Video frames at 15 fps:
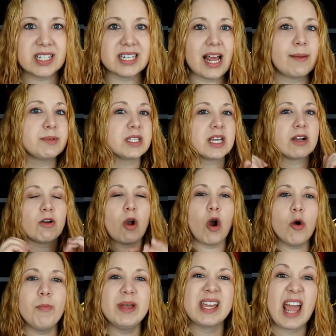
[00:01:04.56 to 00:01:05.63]
steps. They are
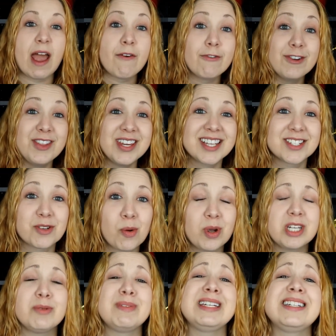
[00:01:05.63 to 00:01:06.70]
hoping everything is
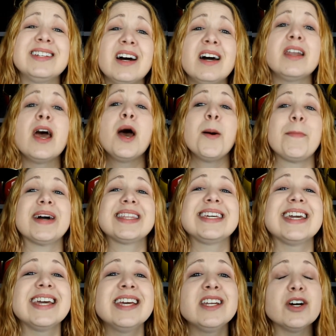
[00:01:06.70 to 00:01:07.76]
going to be done by
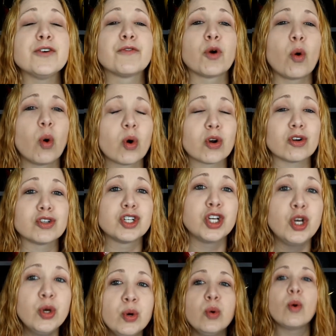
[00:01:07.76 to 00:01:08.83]
the end of quarter
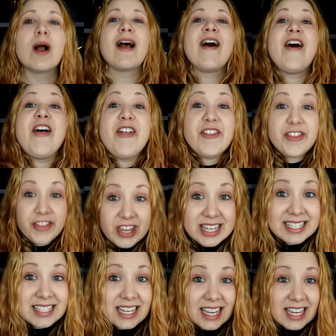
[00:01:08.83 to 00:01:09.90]
two
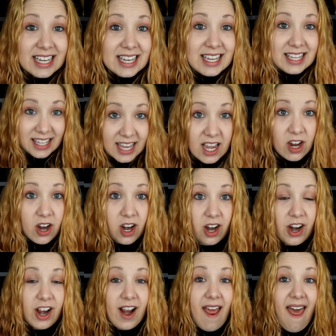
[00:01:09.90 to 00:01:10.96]
this
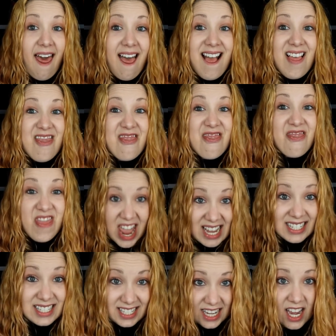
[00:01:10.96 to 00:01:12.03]
year.
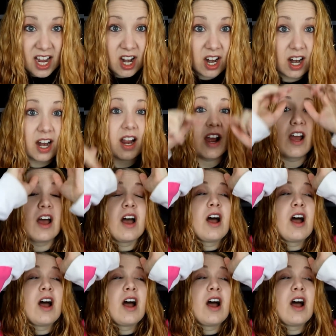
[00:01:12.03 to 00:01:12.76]
This year!